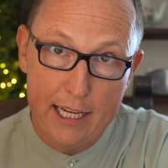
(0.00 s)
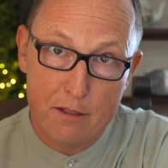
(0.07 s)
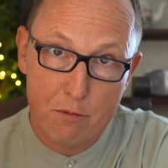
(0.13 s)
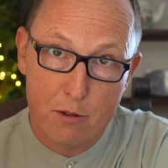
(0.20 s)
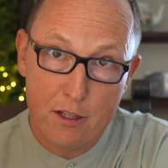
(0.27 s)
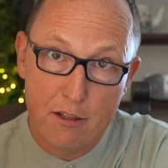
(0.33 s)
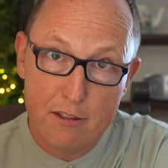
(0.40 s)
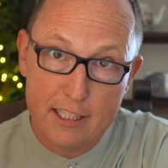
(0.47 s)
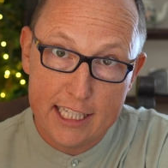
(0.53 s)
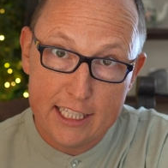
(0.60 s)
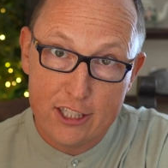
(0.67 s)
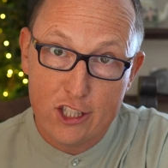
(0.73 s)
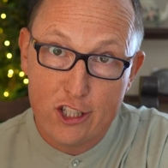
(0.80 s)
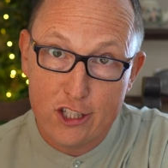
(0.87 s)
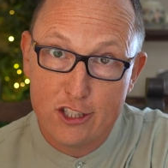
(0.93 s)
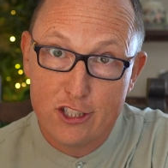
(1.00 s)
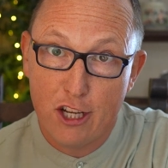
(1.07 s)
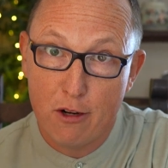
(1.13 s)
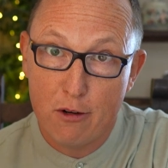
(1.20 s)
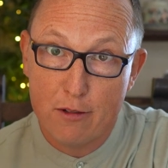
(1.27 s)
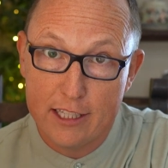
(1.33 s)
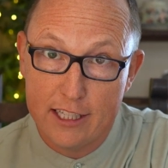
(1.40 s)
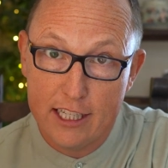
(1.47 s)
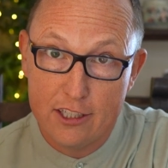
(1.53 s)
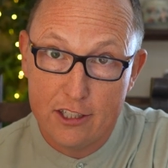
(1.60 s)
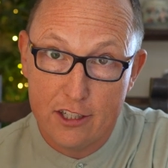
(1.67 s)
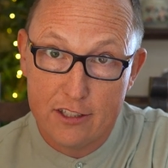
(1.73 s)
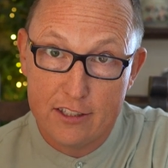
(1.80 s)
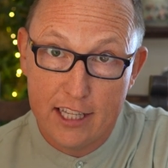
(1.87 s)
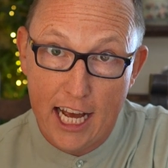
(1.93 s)
It's one of those things that looks so
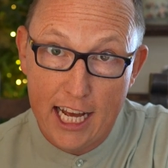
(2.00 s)
delicious that